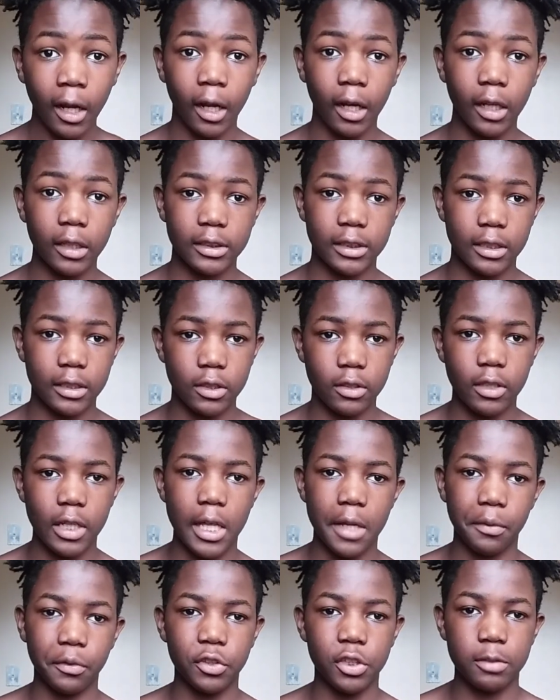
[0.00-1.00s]
because y'all know I
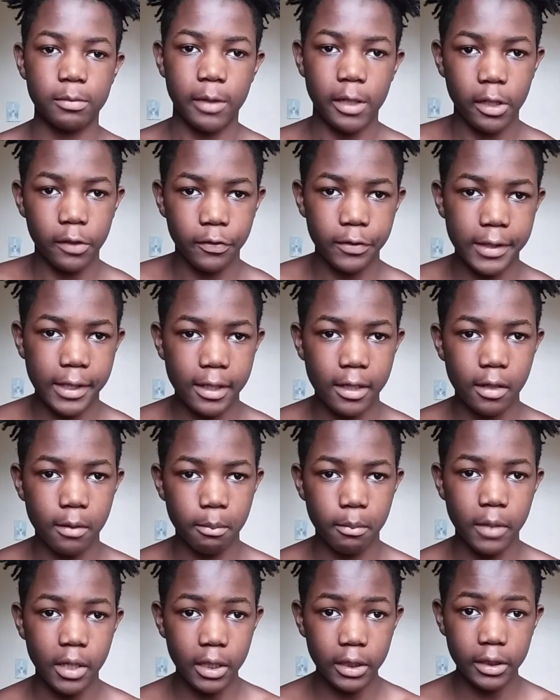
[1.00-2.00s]
ain't touched my hair for like a
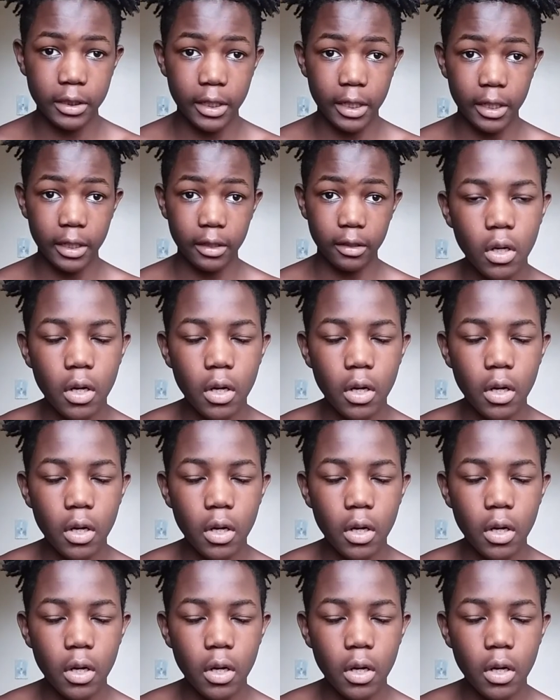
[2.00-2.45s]
month yet.